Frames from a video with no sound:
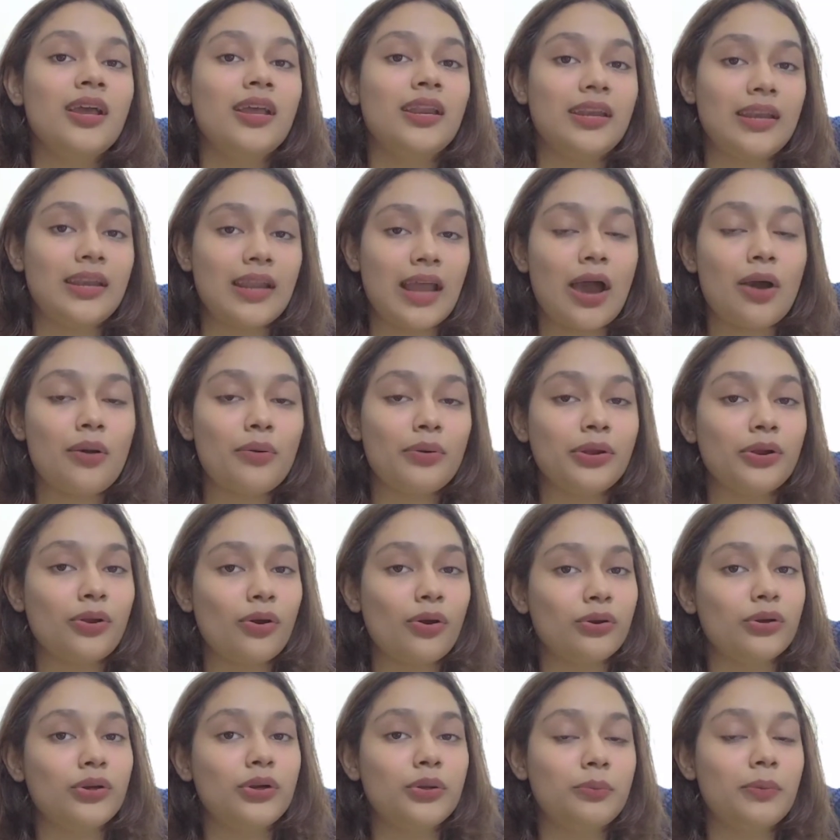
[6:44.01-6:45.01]
now in
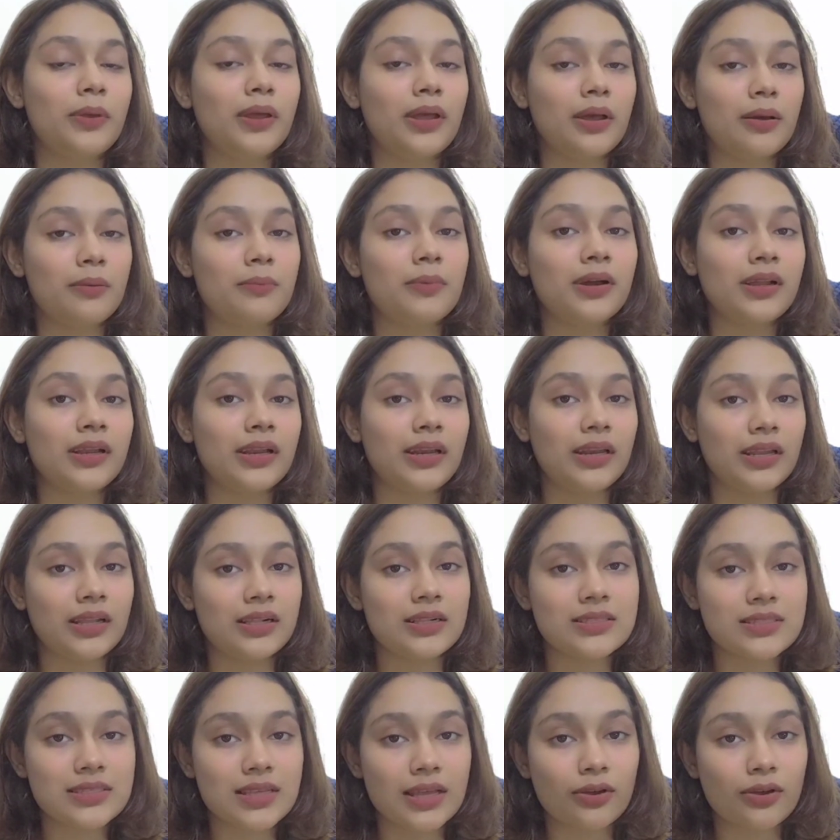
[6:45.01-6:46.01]
order to become a
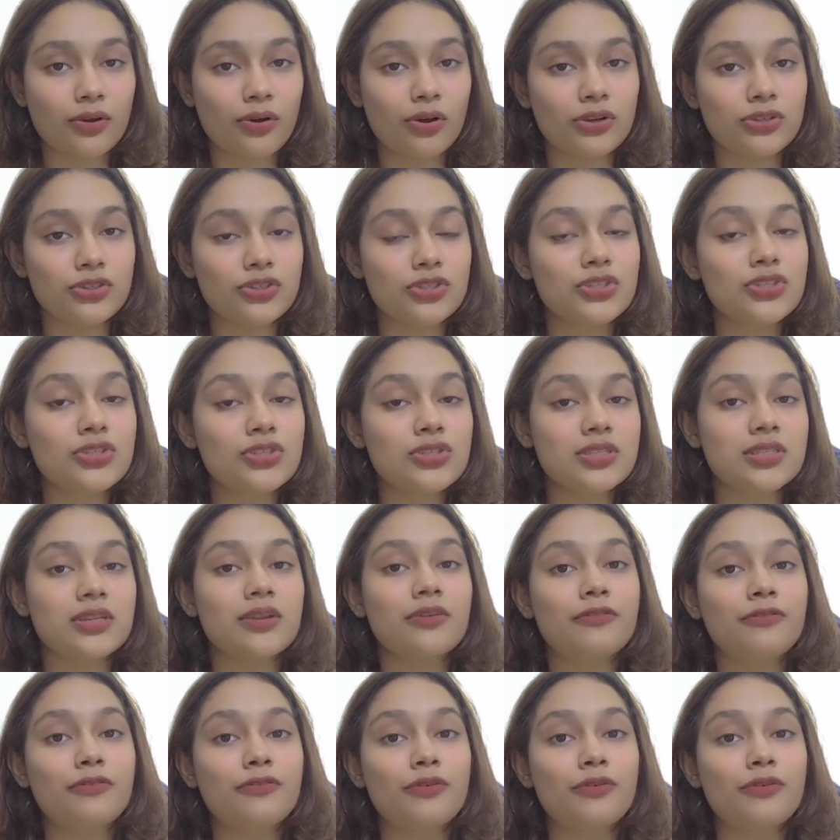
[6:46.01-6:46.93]
clinical psychologist,